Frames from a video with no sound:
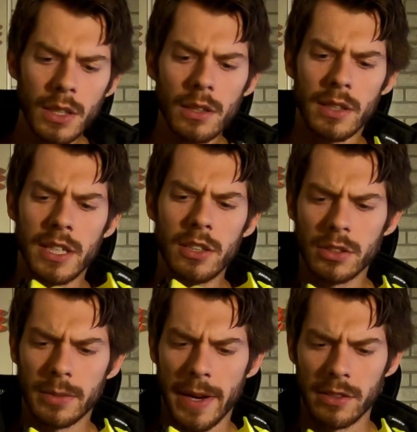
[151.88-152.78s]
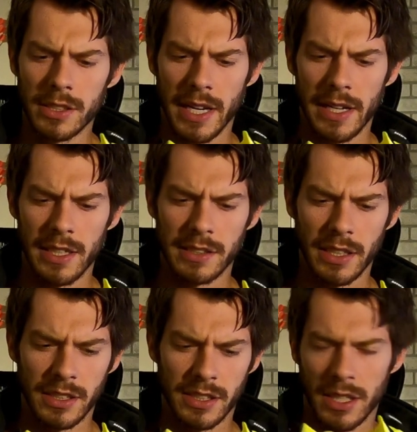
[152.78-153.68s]
The heel, to my understanding, is
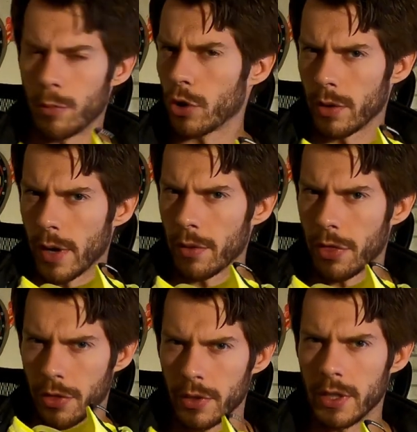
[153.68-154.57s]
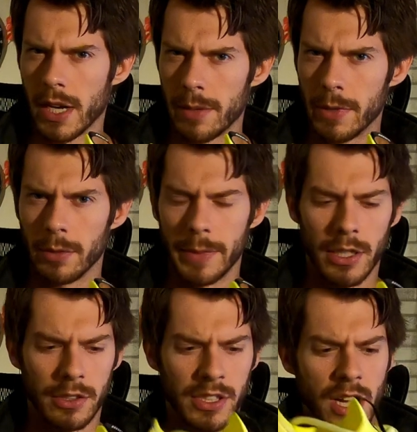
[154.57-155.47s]
like somewhere around 39
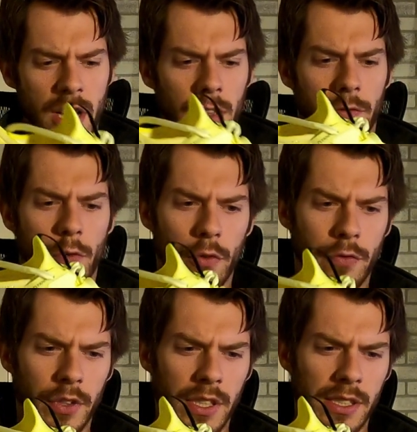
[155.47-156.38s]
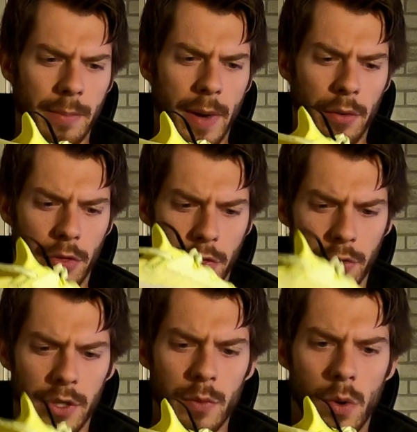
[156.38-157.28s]
millimeters. The forefoot is about
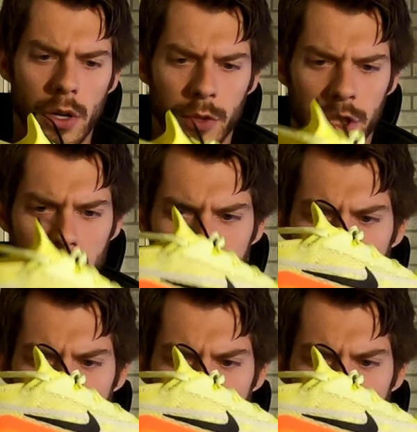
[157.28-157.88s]
31, which gives